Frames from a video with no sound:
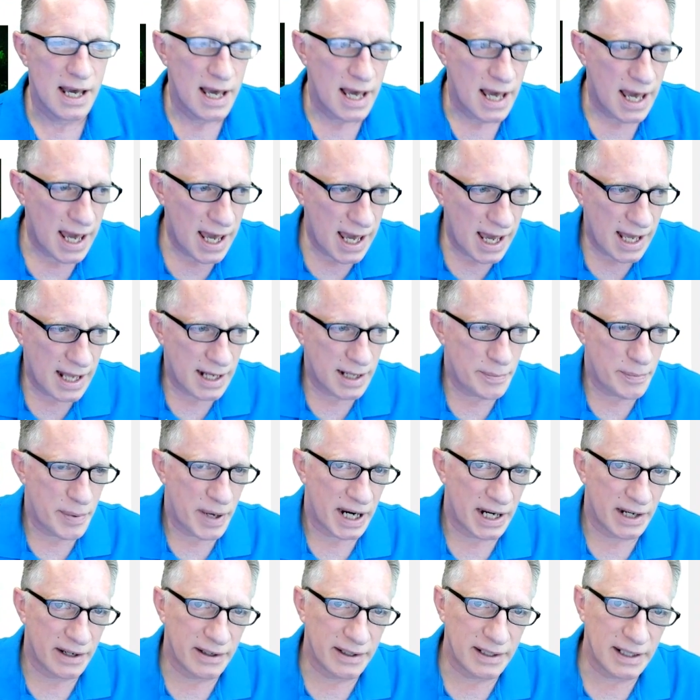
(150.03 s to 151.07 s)
And
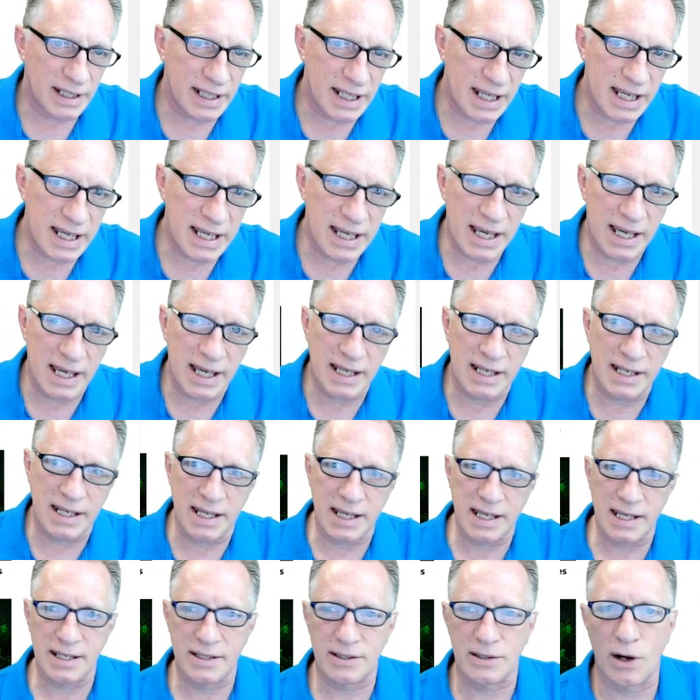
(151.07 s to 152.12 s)
apparently it
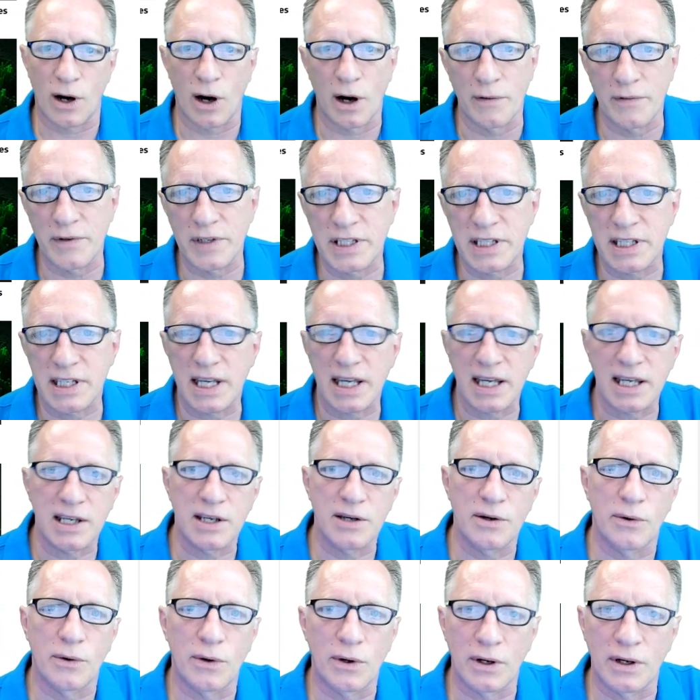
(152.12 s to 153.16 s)
is harvesting
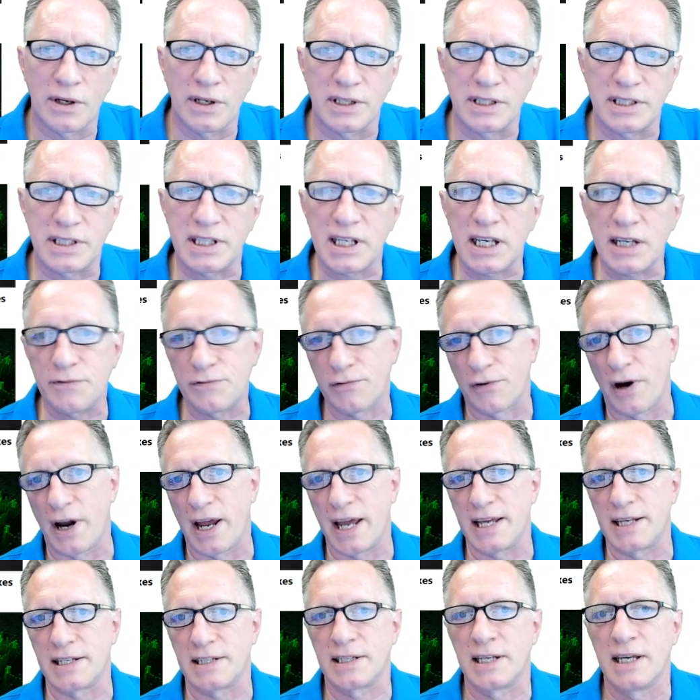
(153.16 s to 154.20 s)
your seed
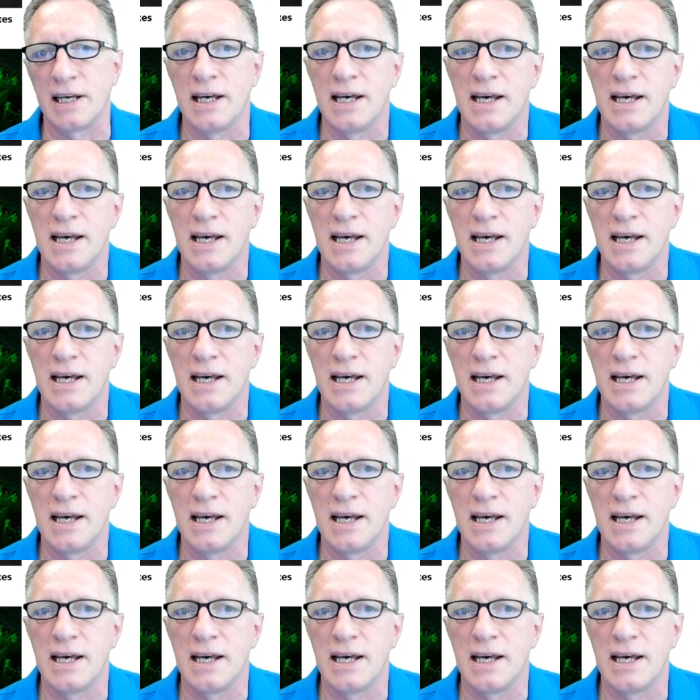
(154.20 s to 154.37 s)
phrase.